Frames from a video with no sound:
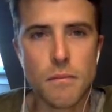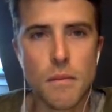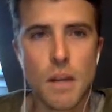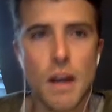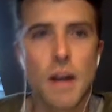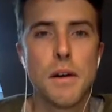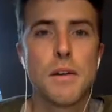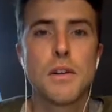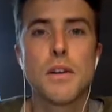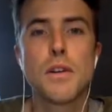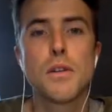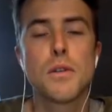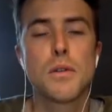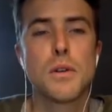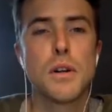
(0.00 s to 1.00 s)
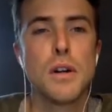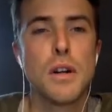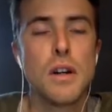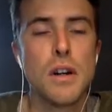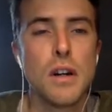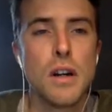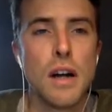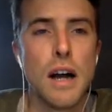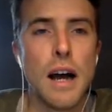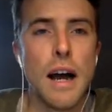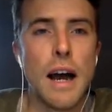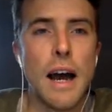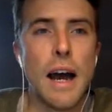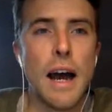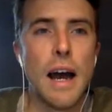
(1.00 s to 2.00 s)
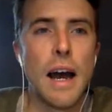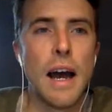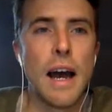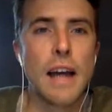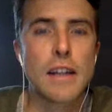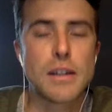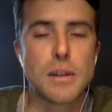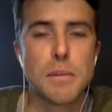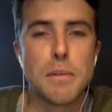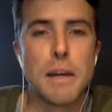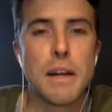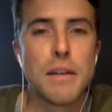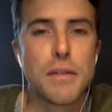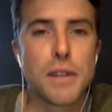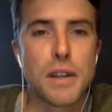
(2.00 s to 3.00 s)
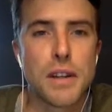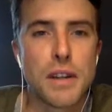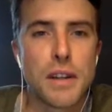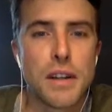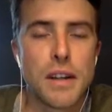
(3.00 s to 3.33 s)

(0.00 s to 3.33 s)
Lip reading: Another extra benefit